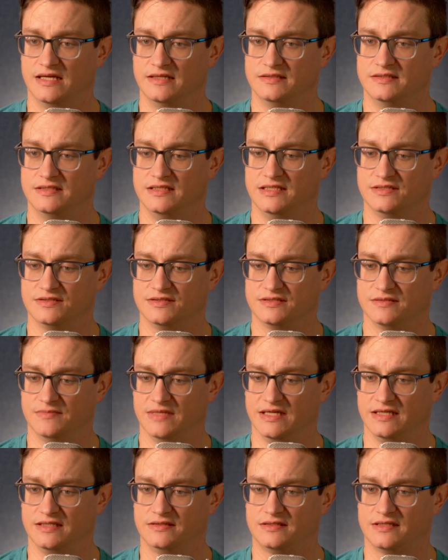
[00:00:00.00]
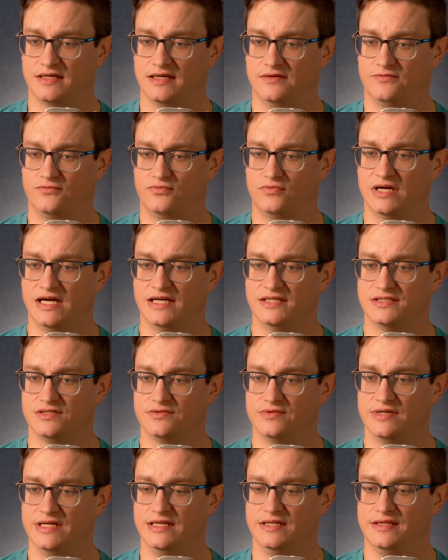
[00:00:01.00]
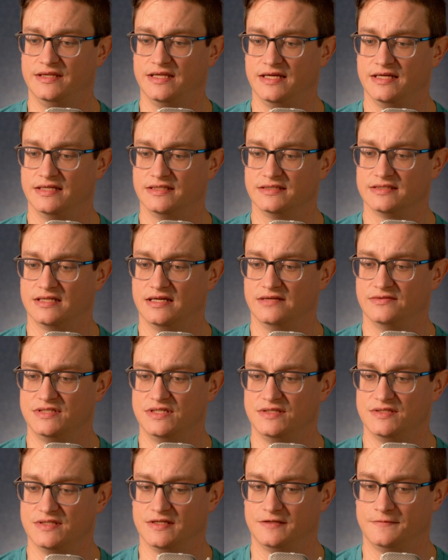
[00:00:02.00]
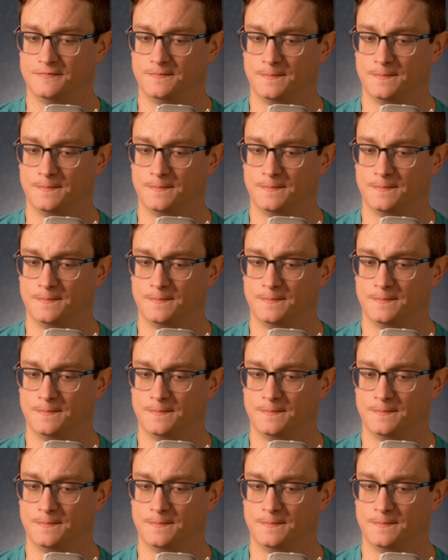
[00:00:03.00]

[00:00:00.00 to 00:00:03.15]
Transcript: These are some like kind of risery things that I was using.